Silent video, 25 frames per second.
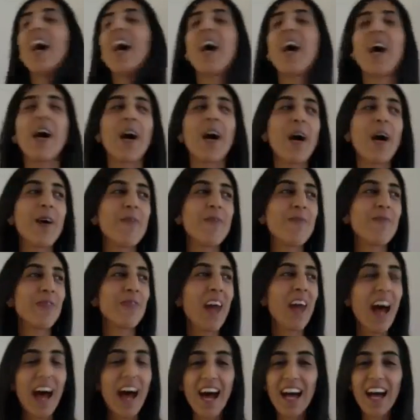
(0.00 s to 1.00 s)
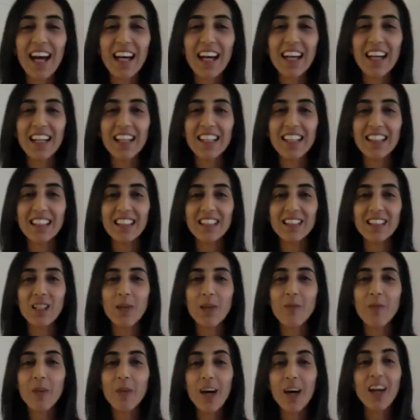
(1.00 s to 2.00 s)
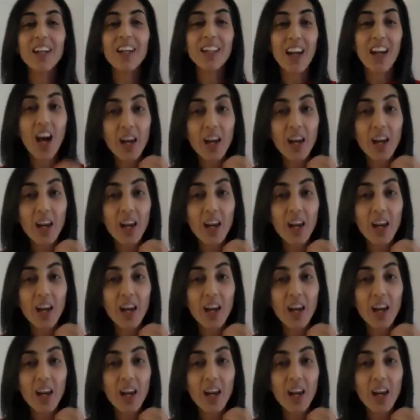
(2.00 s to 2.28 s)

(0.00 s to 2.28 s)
But